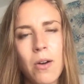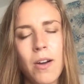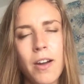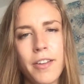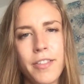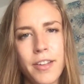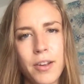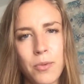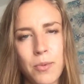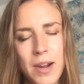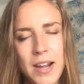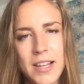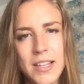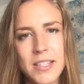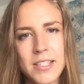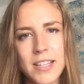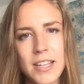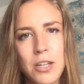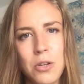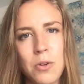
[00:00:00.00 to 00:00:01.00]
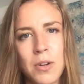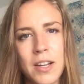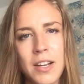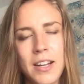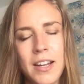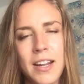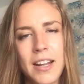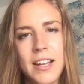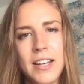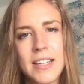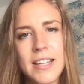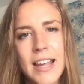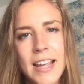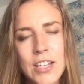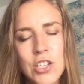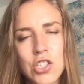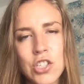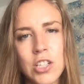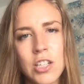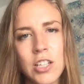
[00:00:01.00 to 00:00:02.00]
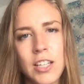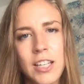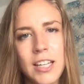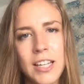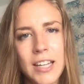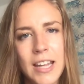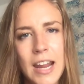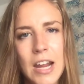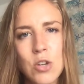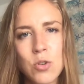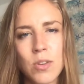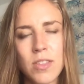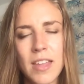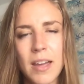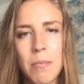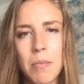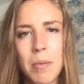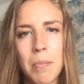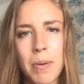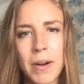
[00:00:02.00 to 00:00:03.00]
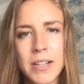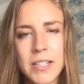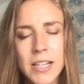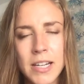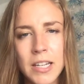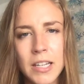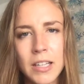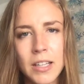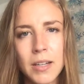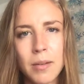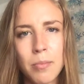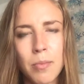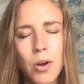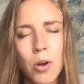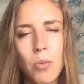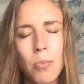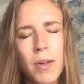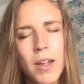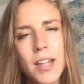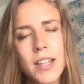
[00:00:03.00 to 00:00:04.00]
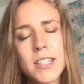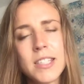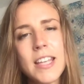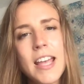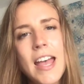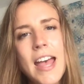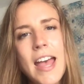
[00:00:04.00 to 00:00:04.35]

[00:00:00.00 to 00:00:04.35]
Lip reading: are there ways that you can intentionally engage with them in particular moments?